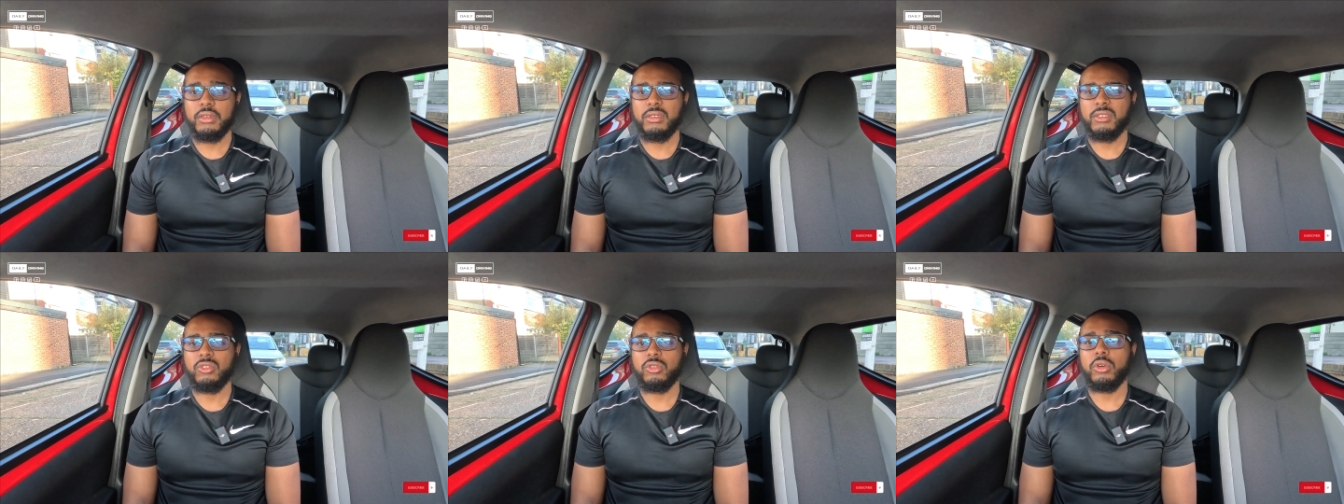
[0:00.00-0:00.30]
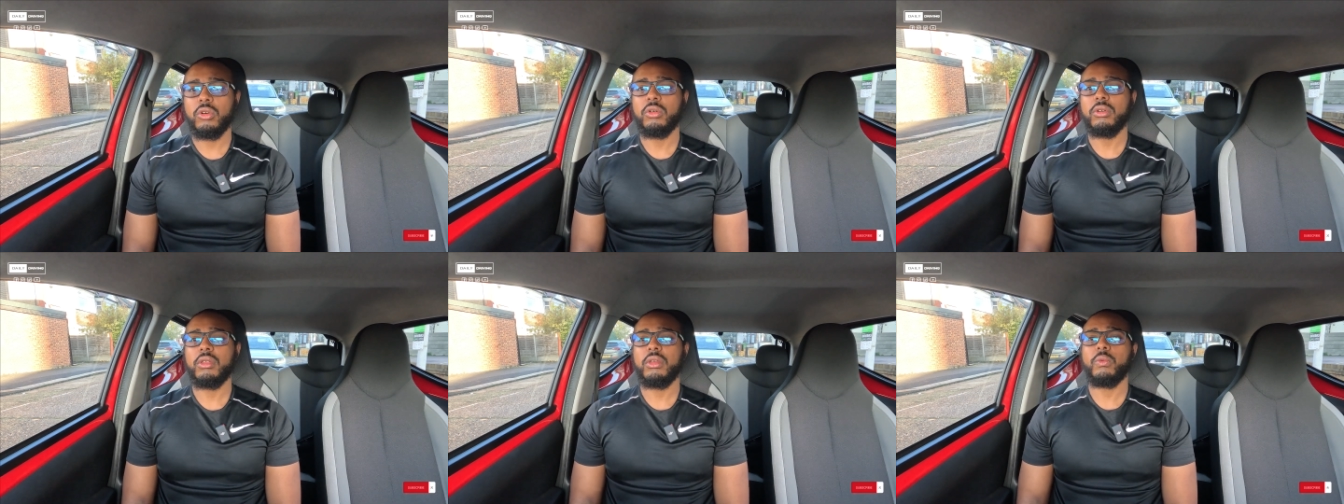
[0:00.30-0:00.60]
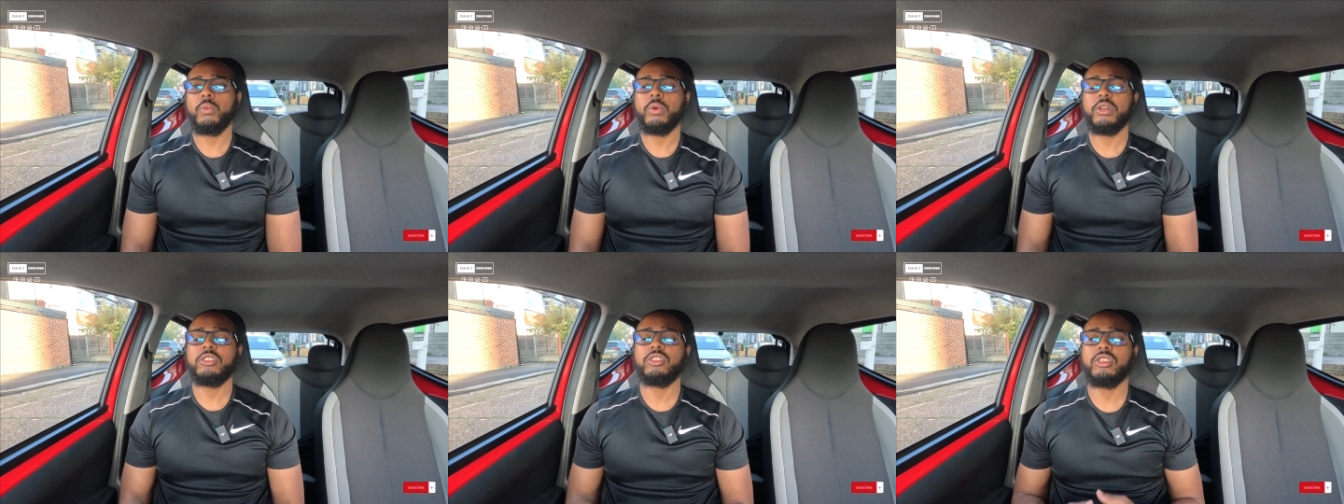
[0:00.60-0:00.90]
So
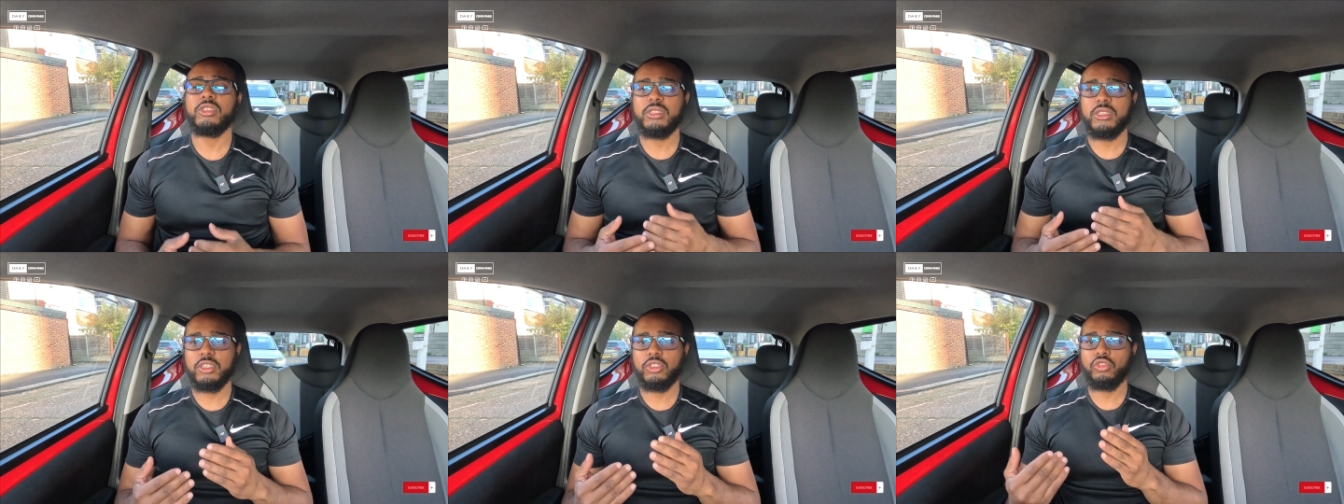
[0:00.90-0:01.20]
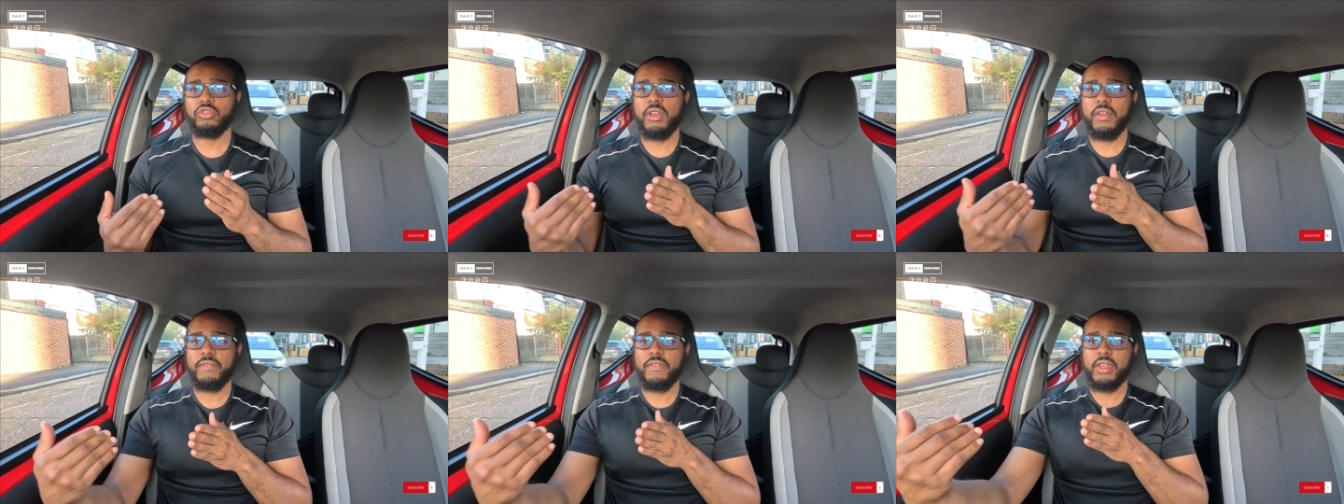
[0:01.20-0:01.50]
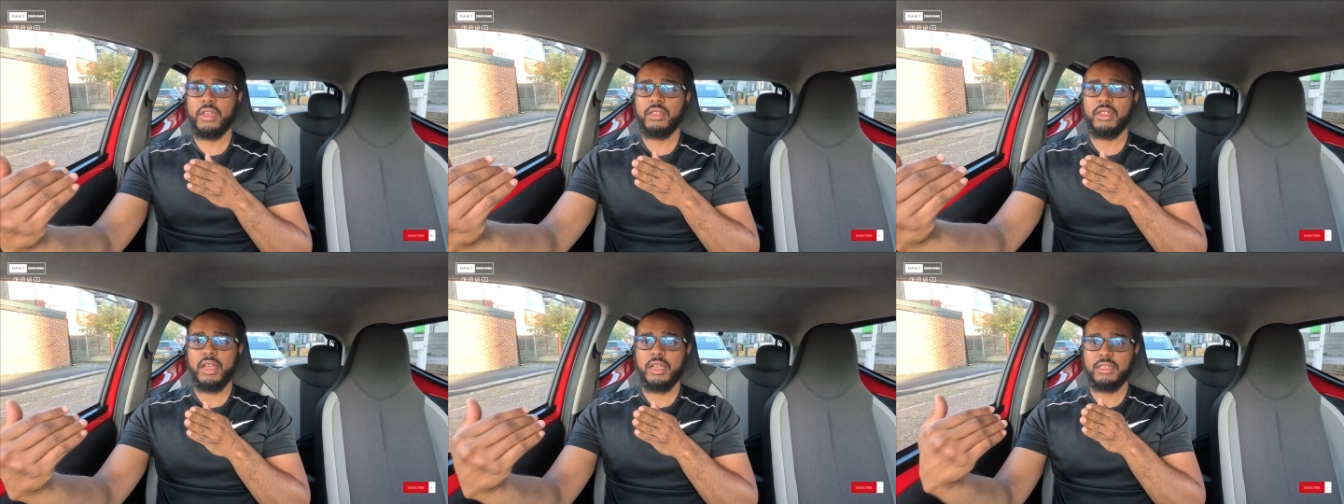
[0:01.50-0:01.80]
which is the
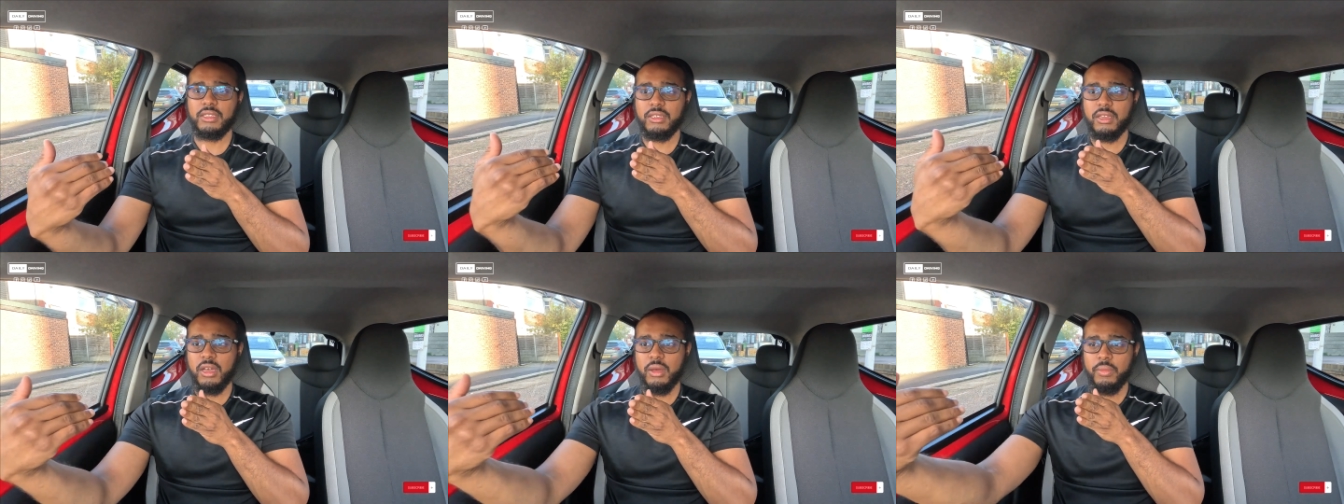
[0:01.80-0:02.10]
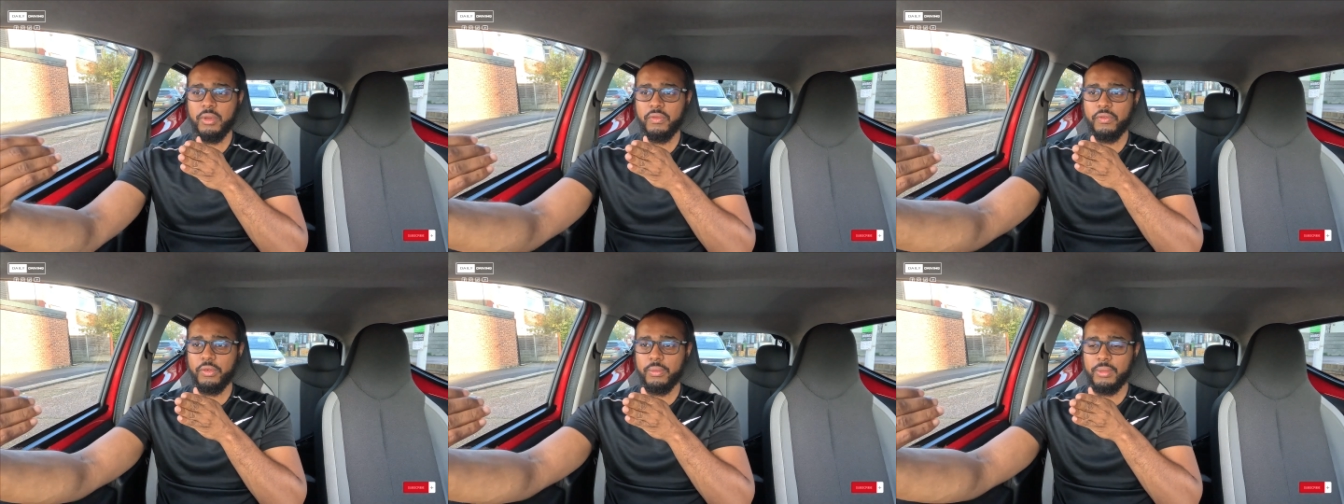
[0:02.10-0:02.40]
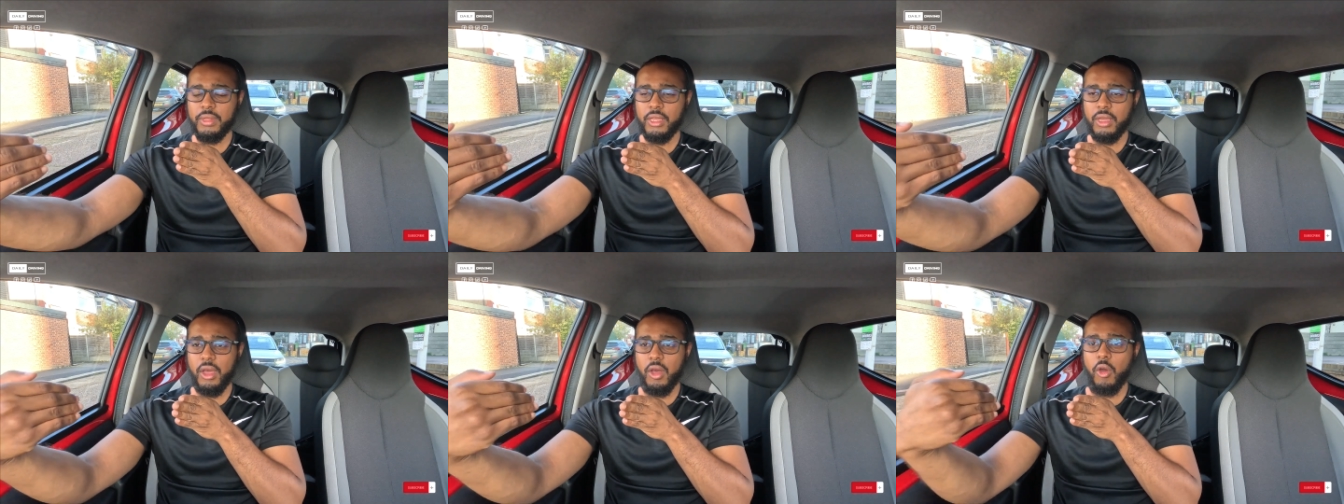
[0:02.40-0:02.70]
traffic that's coming
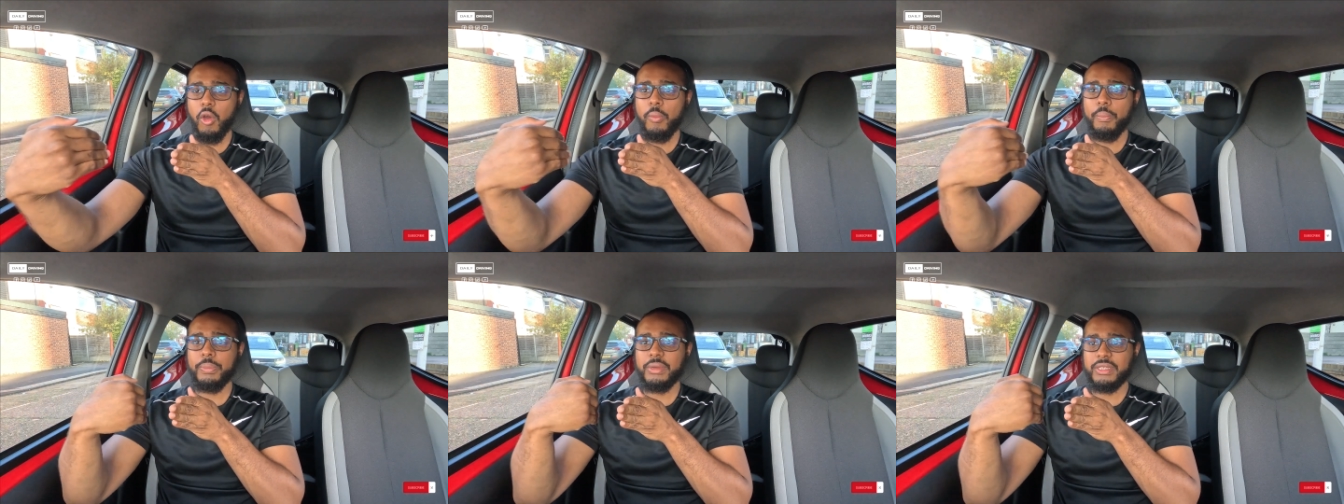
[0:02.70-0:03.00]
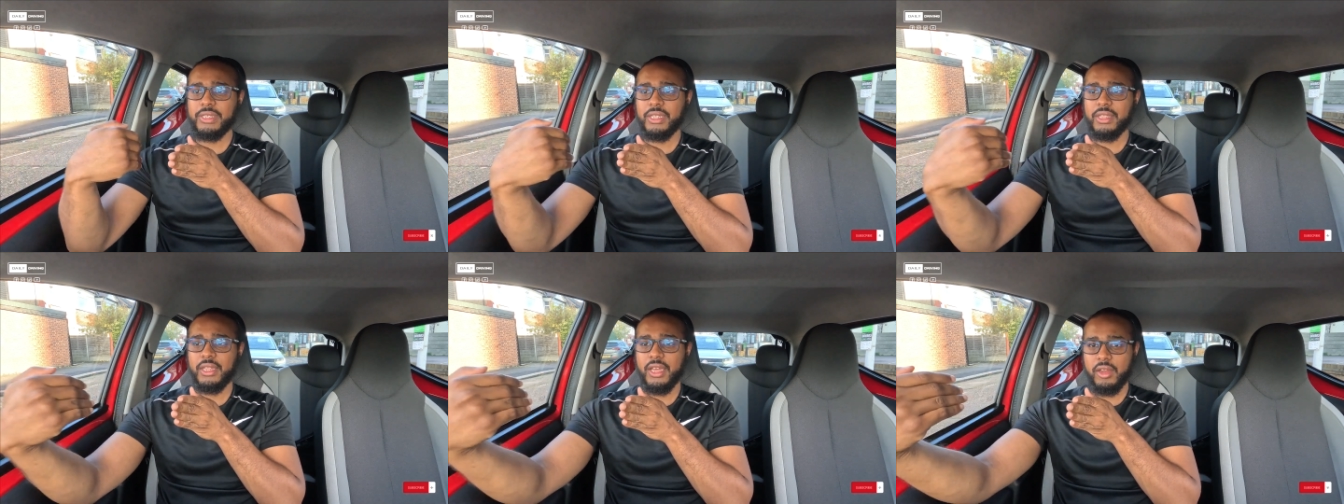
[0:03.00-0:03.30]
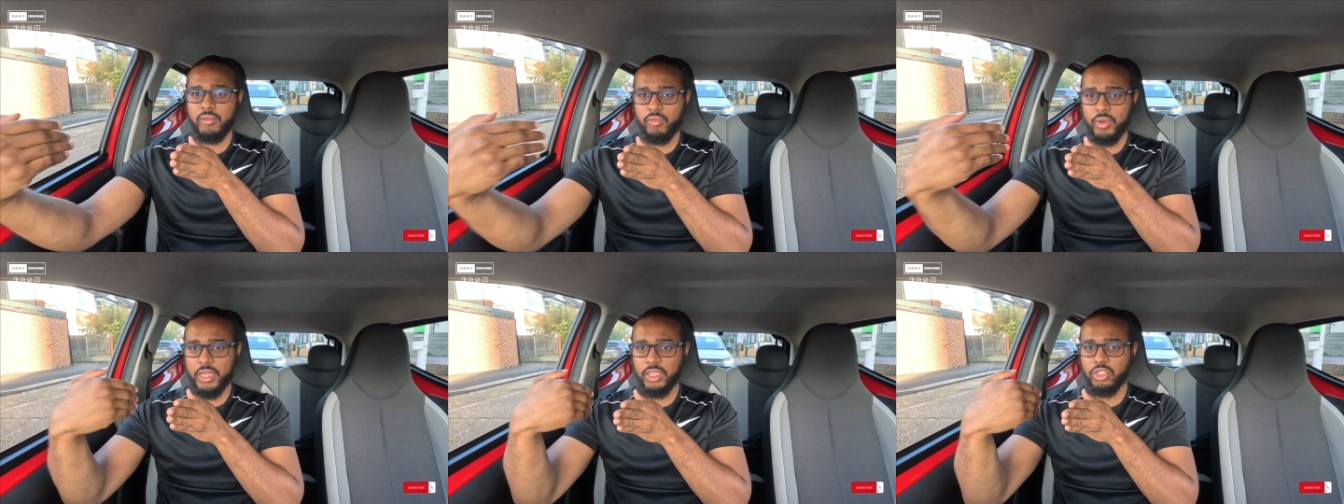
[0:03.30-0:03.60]
from the opposite
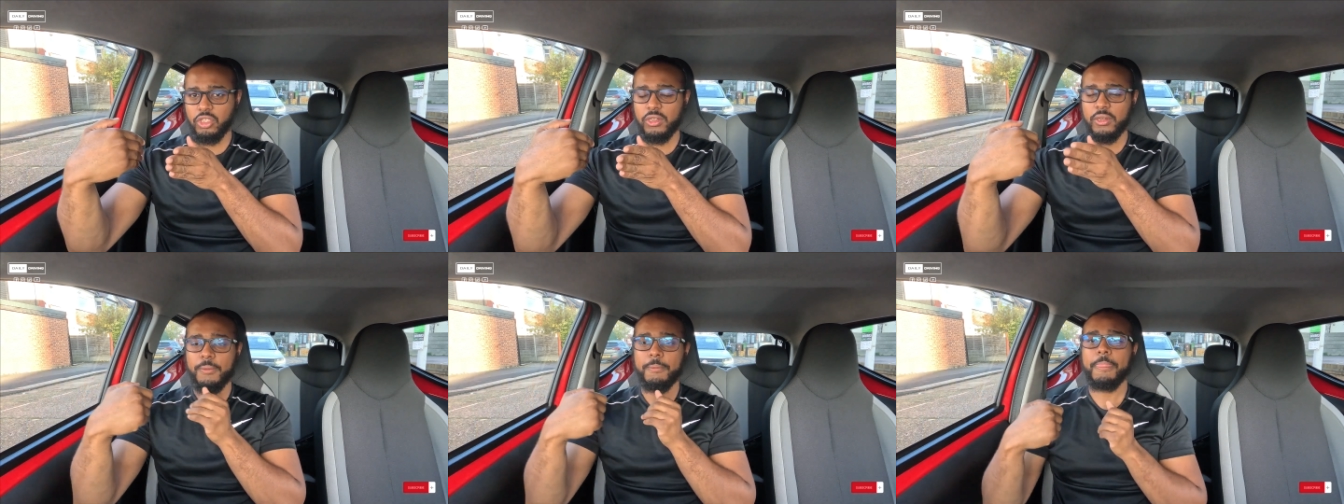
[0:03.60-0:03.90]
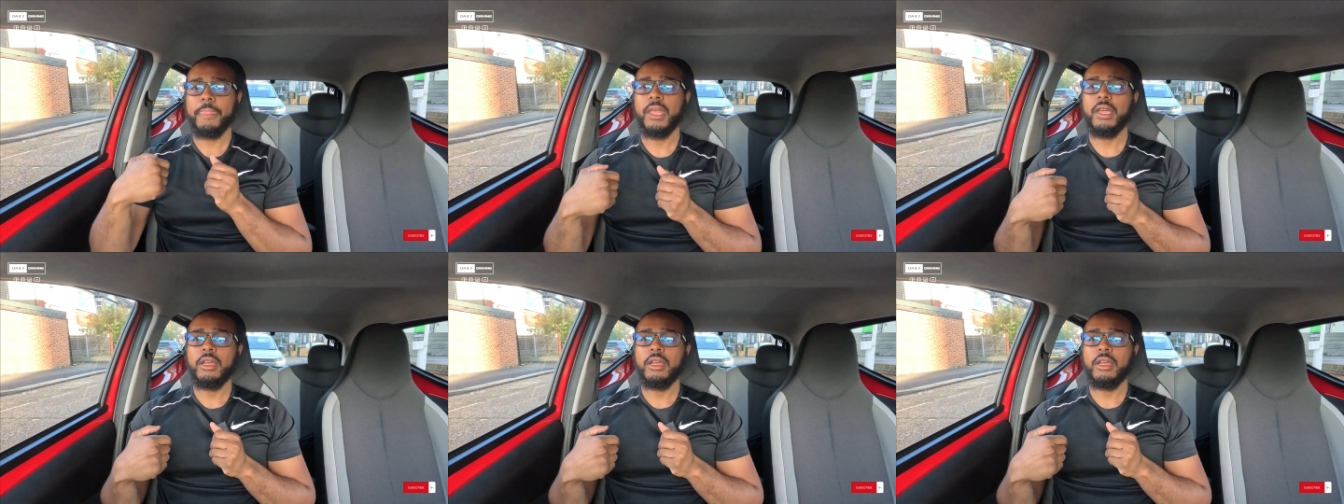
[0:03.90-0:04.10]
direction.